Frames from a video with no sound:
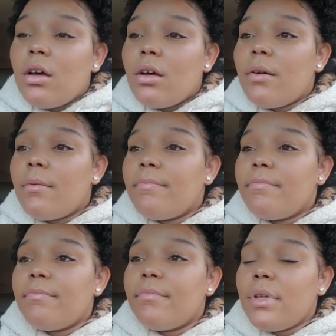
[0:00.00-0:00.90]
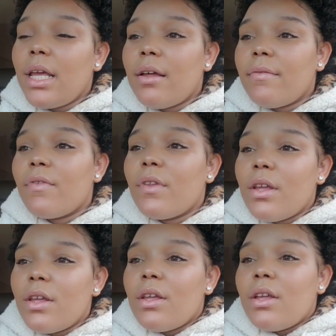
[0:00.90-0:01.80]
Um, yeah.
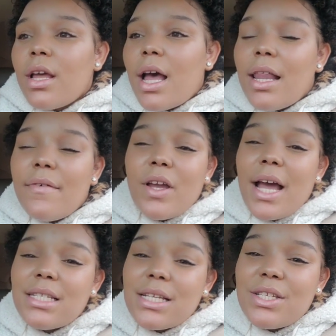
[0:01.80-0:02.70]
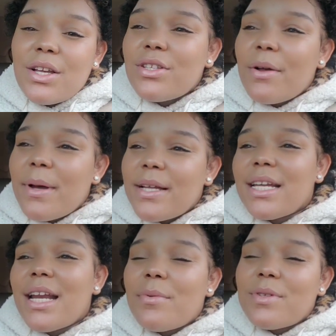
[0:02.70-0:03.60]
I love you guys so, so
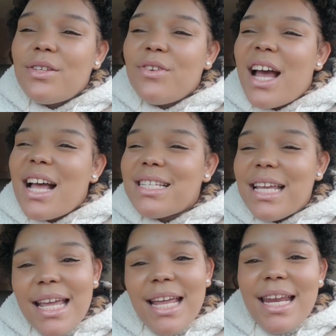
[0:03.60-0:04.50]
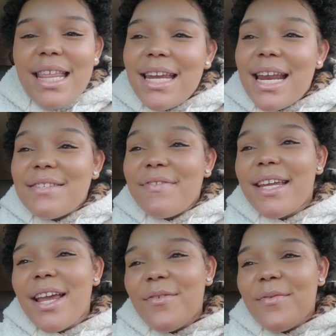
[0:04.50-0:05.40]
much, and I will see you guys in the next